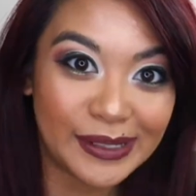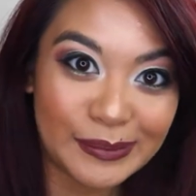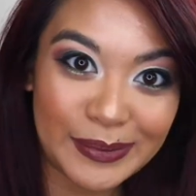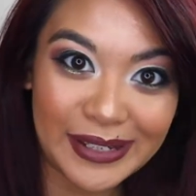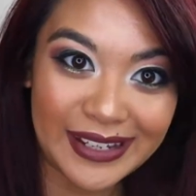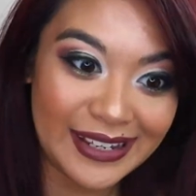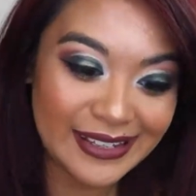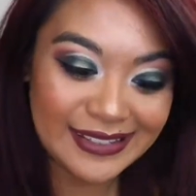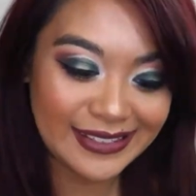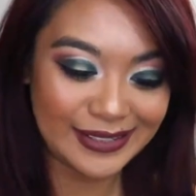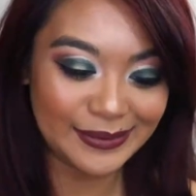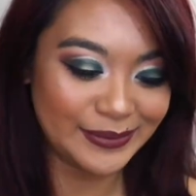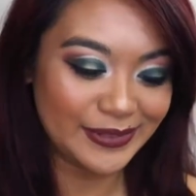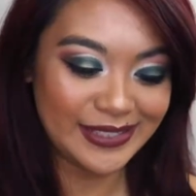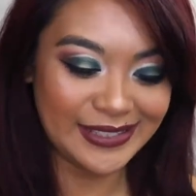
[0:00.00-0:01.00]
it because
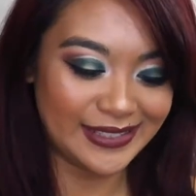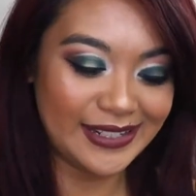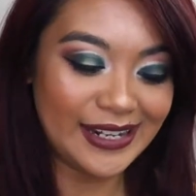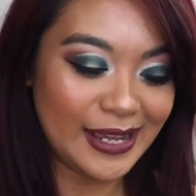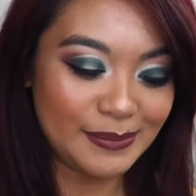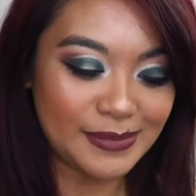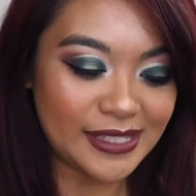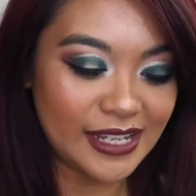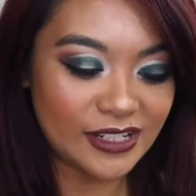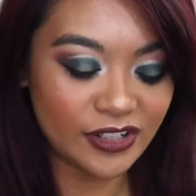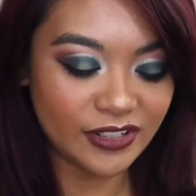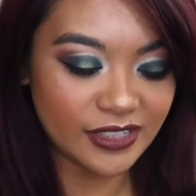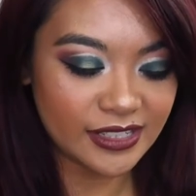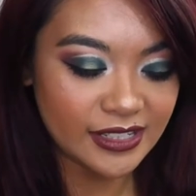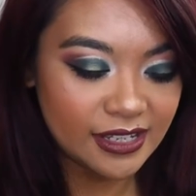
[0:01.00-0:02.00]
it was the name
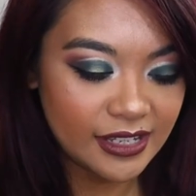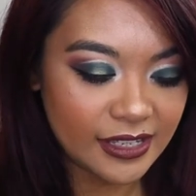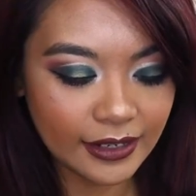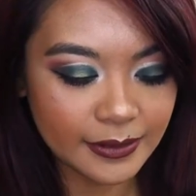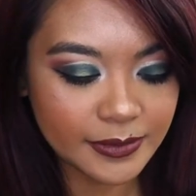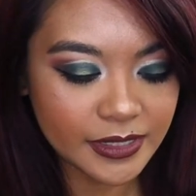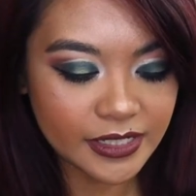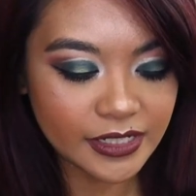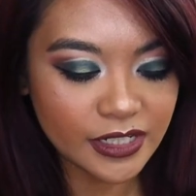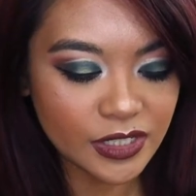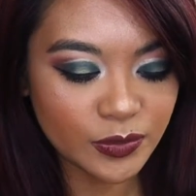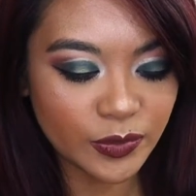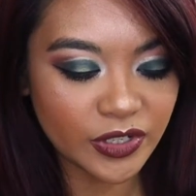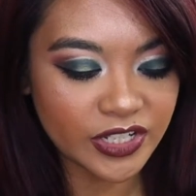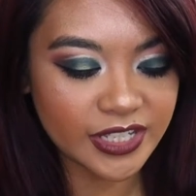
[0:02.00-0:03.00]
Santos. I'm just gonna
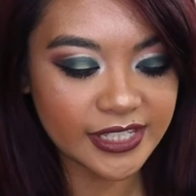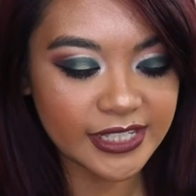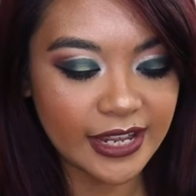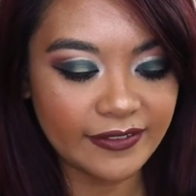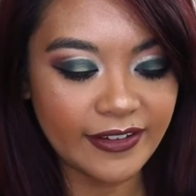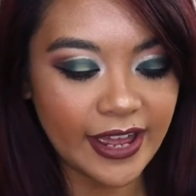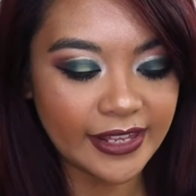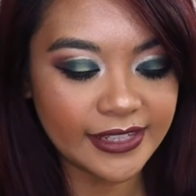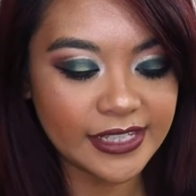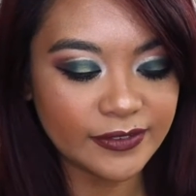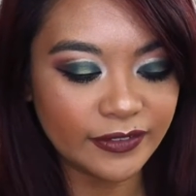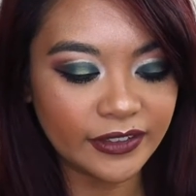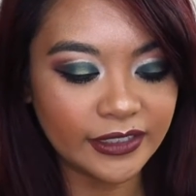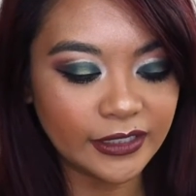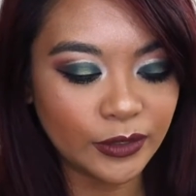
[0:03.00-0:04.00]
swatch this. I've had this
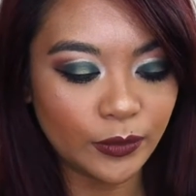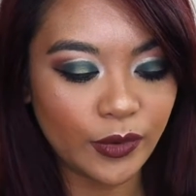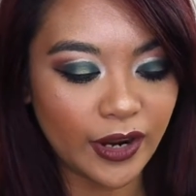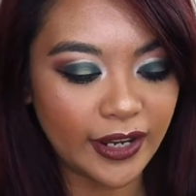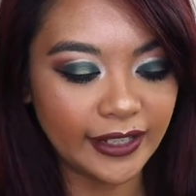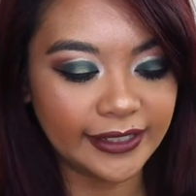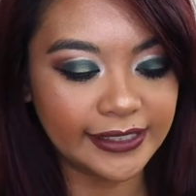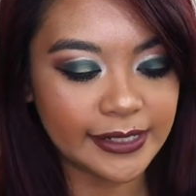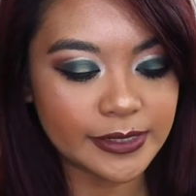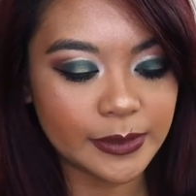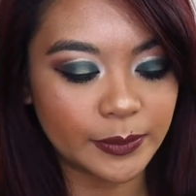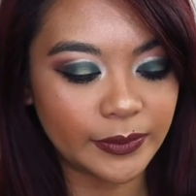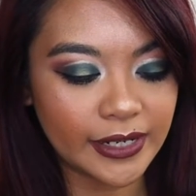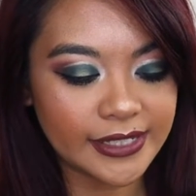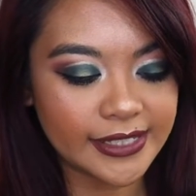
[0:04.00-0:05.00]
for a little while and I'm
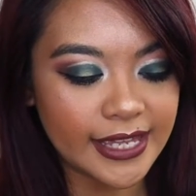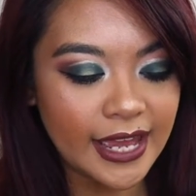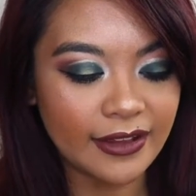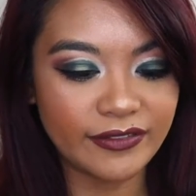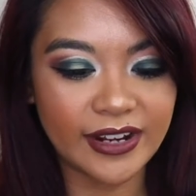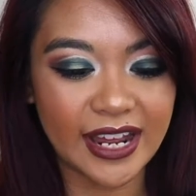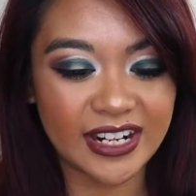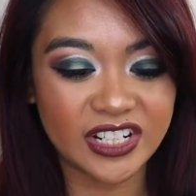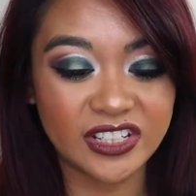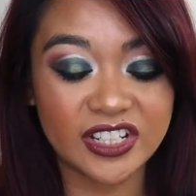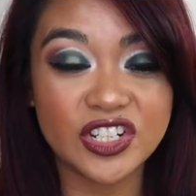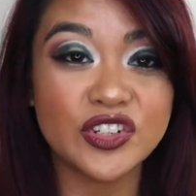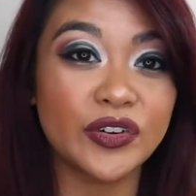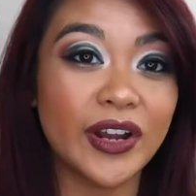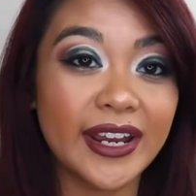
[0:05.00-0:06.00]
surprised they haven't
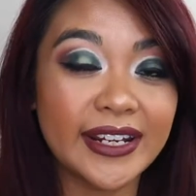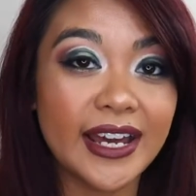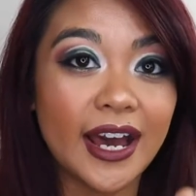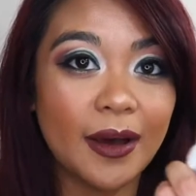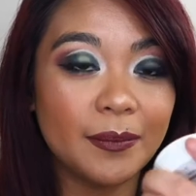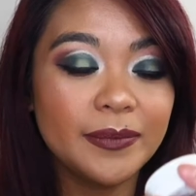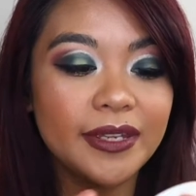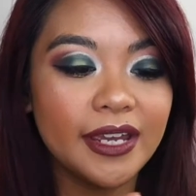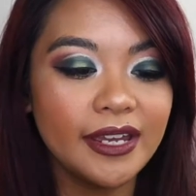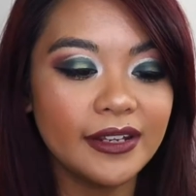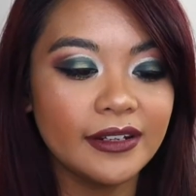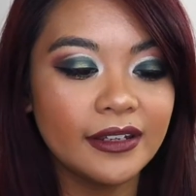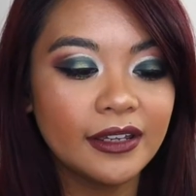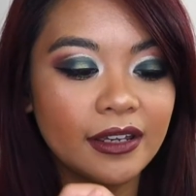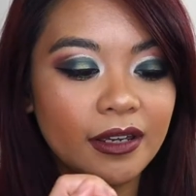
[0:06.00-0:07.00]
actually dried up
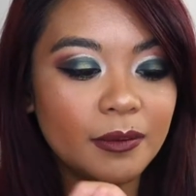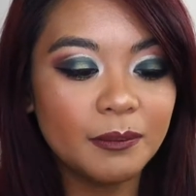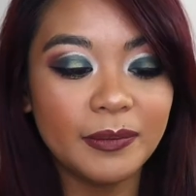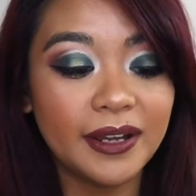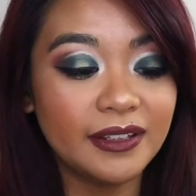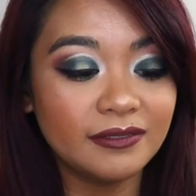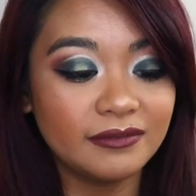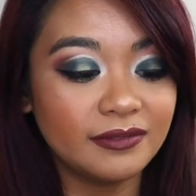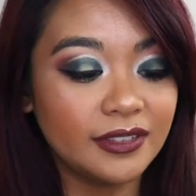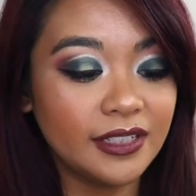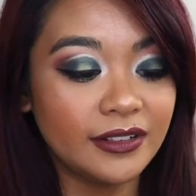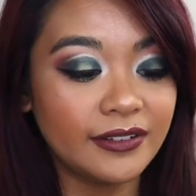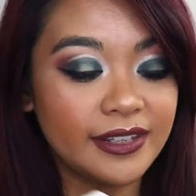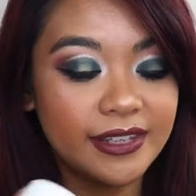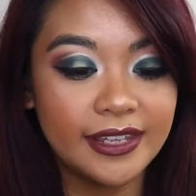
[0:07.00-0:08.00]
yet, but you
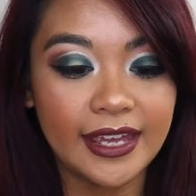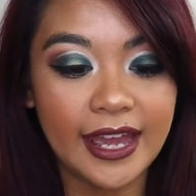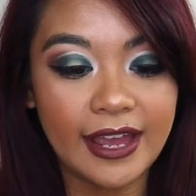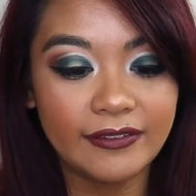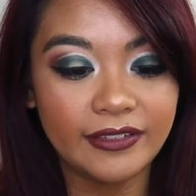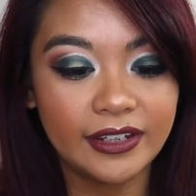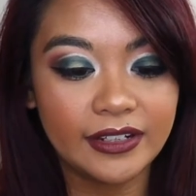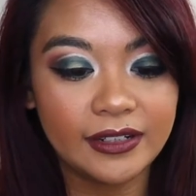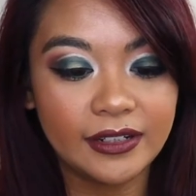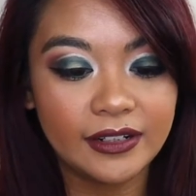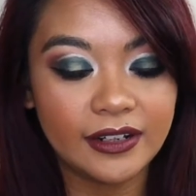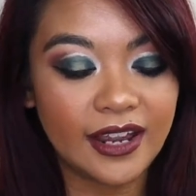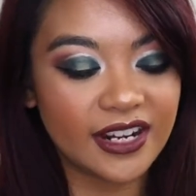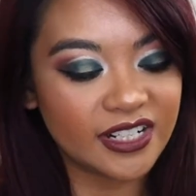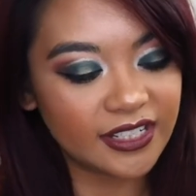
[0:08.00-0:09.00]
know what, they haven't.
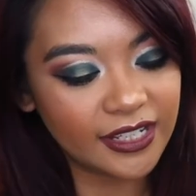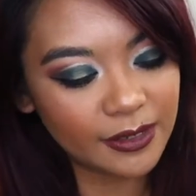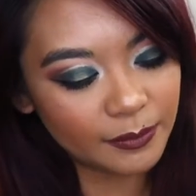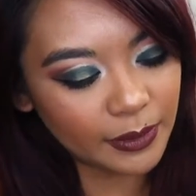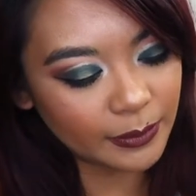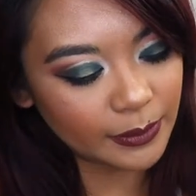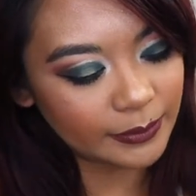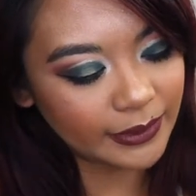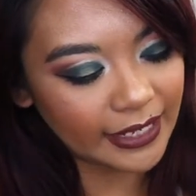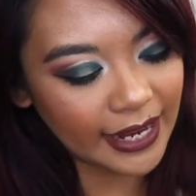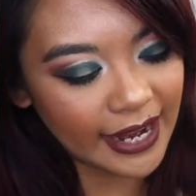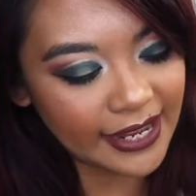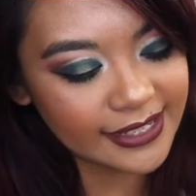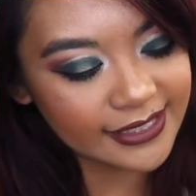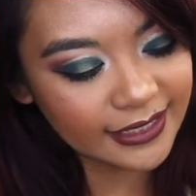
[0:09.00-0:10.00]
Actually, it probably
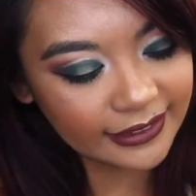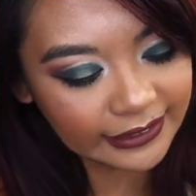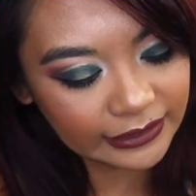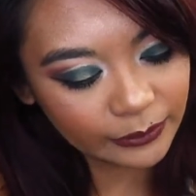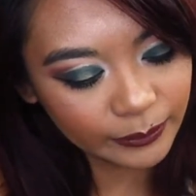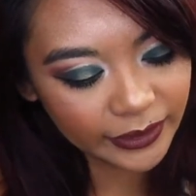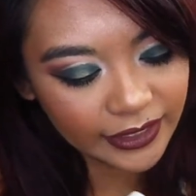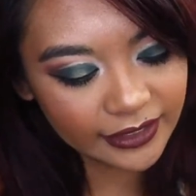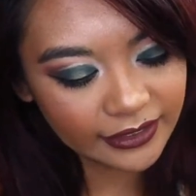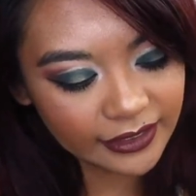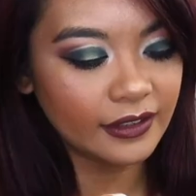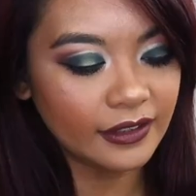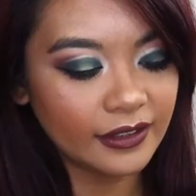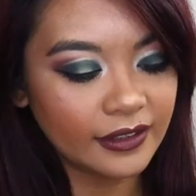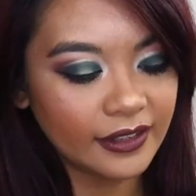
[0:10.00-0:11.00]
has a little bit.
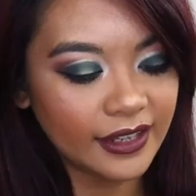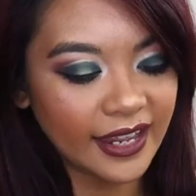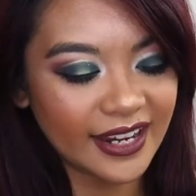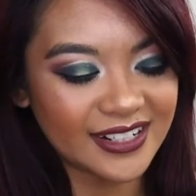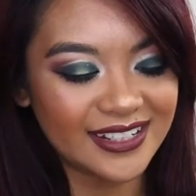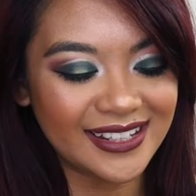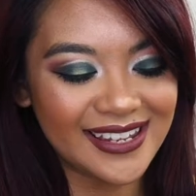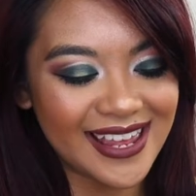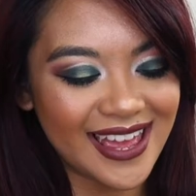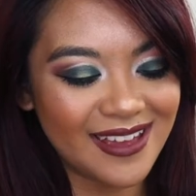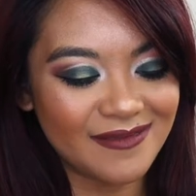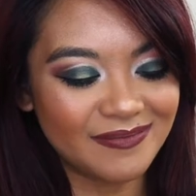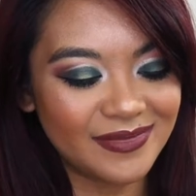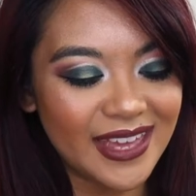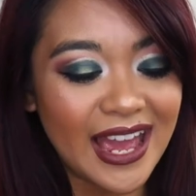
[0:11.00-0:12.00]
Actually, yeah,
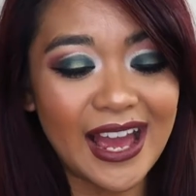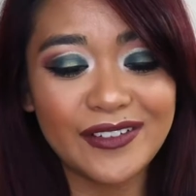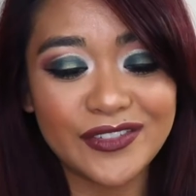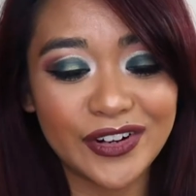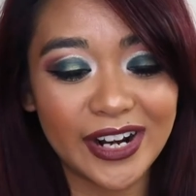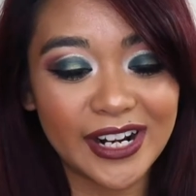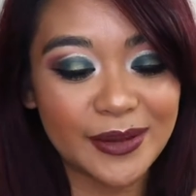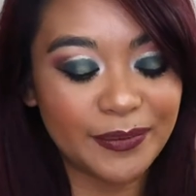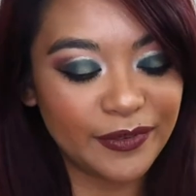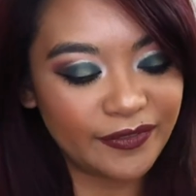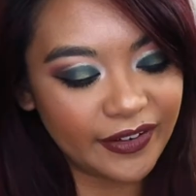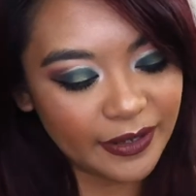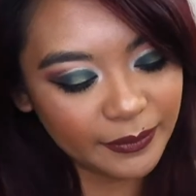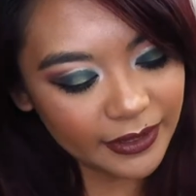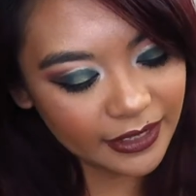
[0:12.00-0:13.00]
they have dried up a
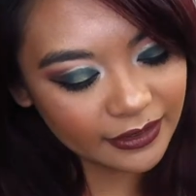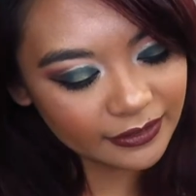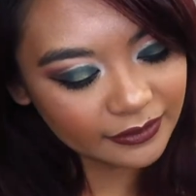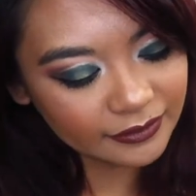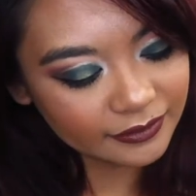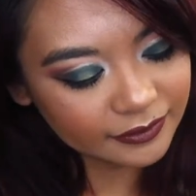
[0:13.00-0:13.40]
fair bit.